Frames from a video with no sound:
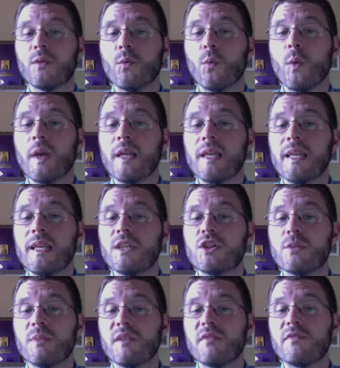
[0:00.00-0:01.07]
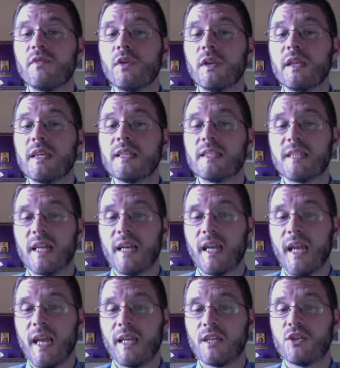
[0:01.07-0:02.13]
we need to be fully
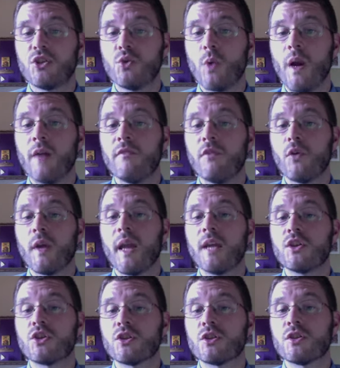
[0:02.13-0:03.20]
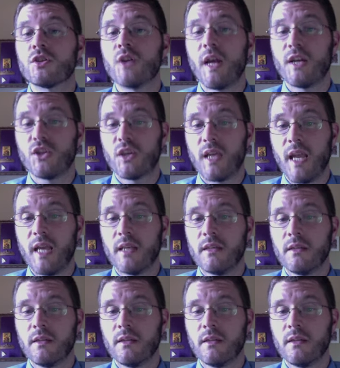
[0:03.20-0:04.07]
dedicated to our vocation to educate.